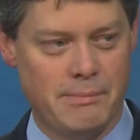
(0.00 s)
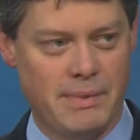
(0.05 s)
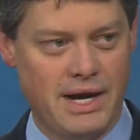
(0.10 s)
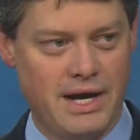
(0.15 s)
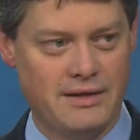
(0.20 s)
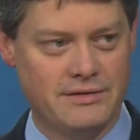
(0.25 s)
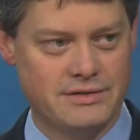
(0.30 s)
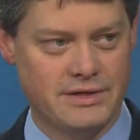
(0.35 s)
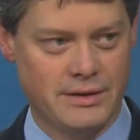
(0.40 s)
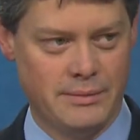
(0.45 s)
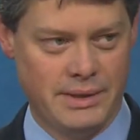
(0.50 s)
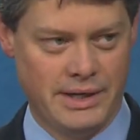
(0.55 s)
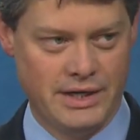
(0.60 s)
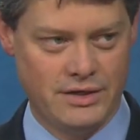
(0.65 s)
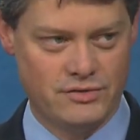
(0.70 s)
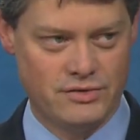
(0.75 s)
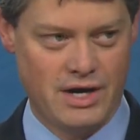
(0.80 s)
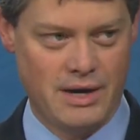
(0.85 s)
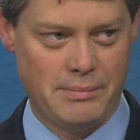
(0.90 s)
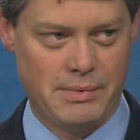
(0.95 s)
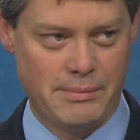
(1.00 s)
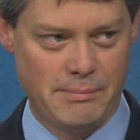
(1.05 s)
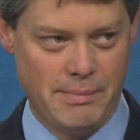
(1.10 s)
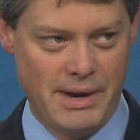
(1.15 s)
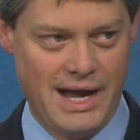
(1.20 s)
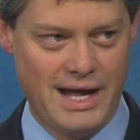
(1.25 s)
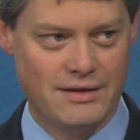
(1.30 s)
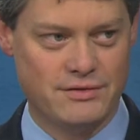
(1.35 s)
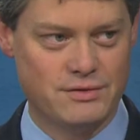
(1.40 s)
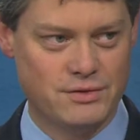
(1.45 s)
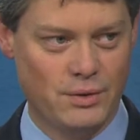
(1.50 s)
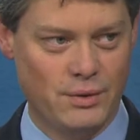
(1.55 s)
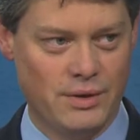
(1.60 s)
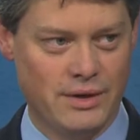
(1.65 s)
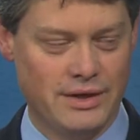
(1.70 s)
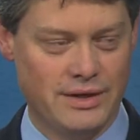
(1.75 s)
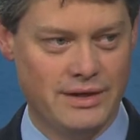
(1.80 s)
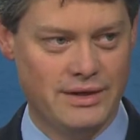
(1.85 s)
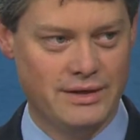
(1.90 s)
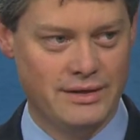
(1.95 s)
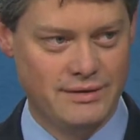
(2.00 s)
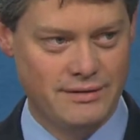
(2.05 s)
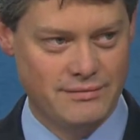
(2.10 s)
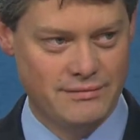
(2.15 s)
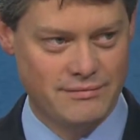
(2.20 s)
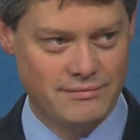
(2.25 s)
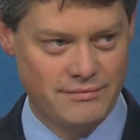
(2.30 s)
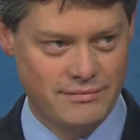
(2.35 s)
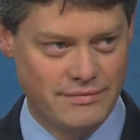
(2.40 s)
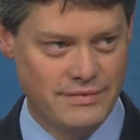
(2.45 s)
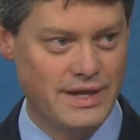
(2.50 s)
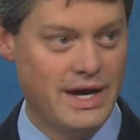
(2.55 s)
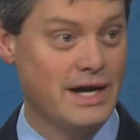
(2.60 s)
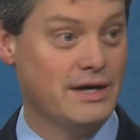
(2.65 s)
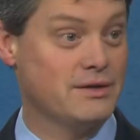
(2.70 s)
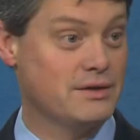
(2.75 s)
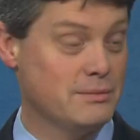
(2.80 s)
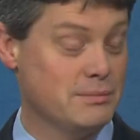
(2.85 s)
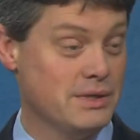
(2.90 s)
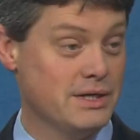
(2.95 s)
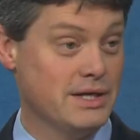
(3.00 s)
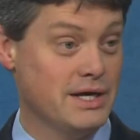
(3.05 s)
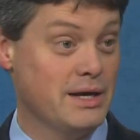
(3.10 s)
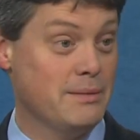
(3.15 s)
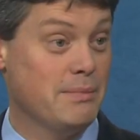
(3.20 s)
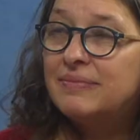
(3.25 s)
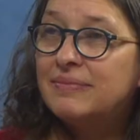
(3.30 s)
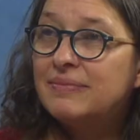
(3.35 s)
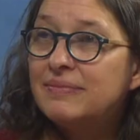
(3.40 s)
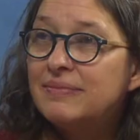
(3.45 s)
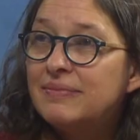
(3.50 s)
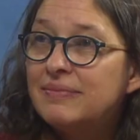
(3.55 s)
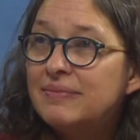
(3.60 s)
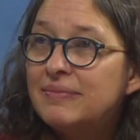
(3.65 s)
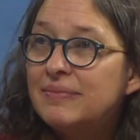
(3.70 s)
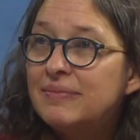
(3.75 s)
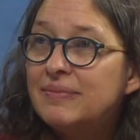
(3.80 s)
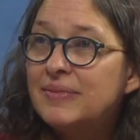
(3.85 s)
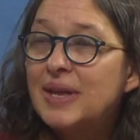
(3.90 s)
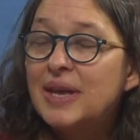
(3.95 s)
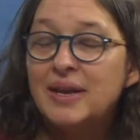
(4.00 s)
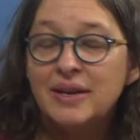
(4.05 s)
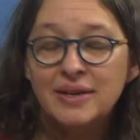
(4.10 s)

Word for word: bathtub and I drop a bath toy, that could be a bathtub tsunami.